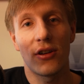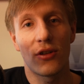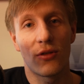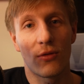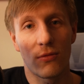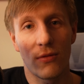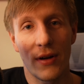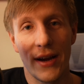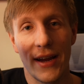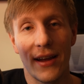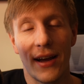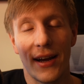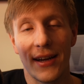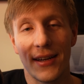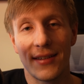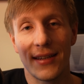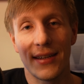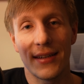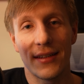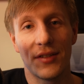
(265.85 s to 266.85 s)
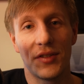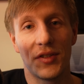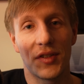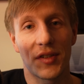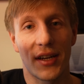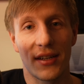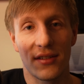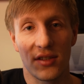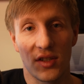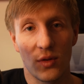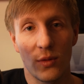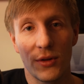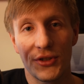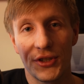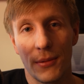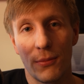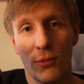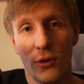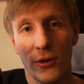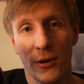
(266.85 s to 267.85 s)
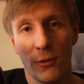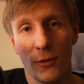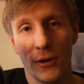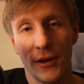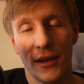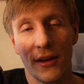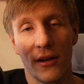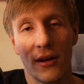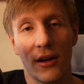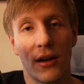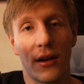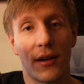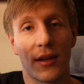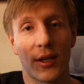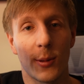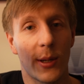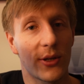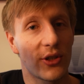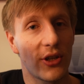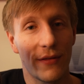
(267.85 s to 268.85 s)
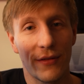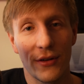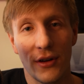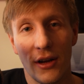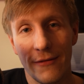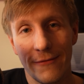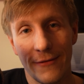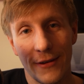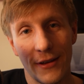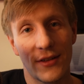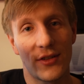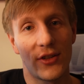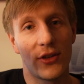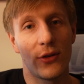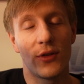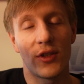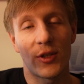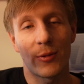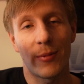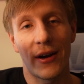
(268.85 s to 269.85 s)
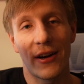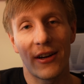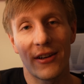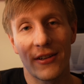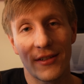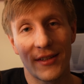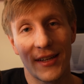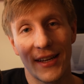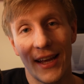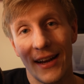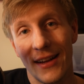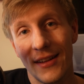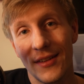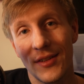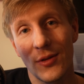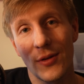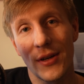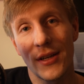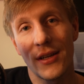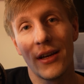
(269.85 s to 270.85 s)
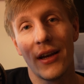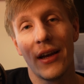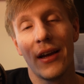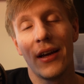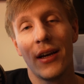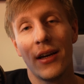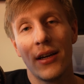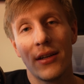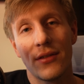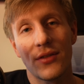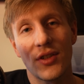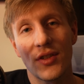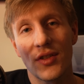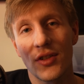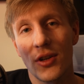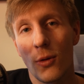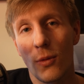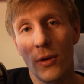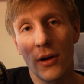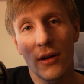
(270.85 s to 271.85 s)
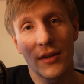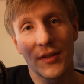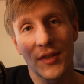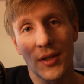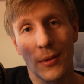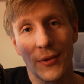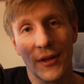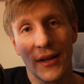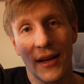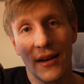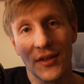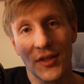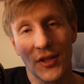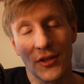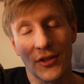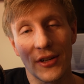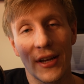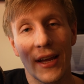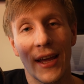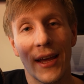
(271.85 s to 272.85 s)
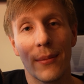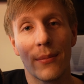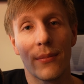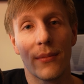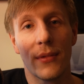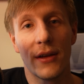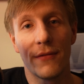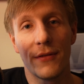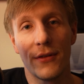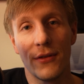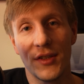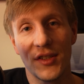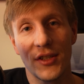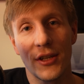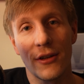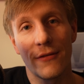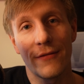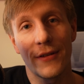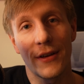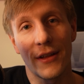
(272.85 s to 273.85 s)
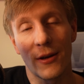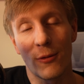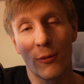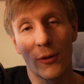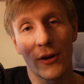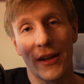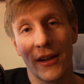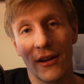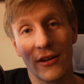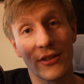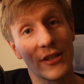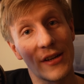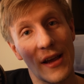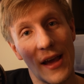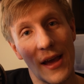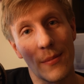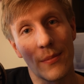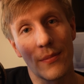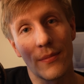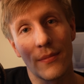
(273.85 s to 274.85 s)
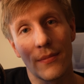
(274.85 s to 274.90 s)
great idea to just kind of switch up what you're working on, especially if you're not feeling too inspired to get into it. Just go work on something else on your game if you still feel like working on your game.